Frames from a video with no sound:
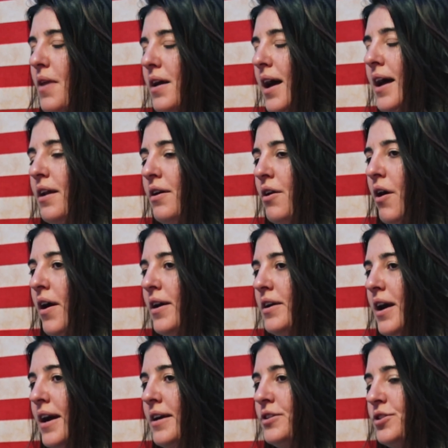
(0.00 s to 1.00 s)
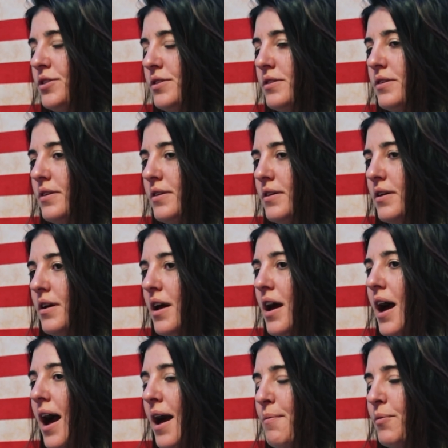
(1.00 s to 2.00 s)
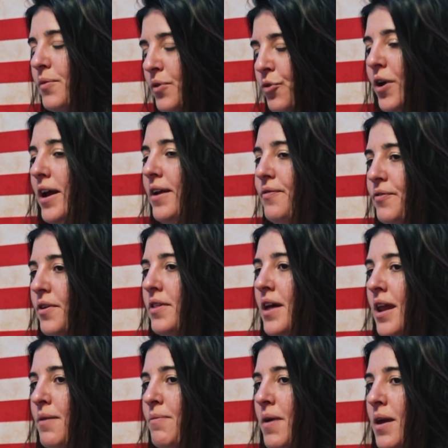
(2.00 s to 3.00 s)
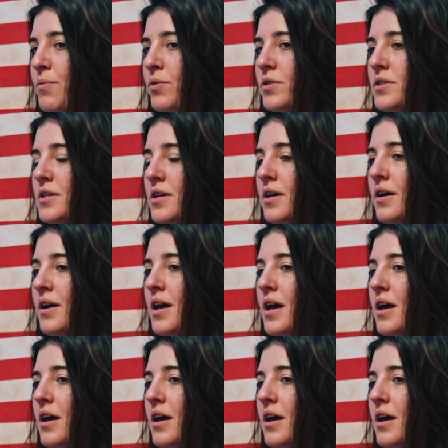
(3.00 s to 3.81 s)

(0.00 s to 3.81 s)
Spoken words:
I don't know, I'm grateful that I'm able to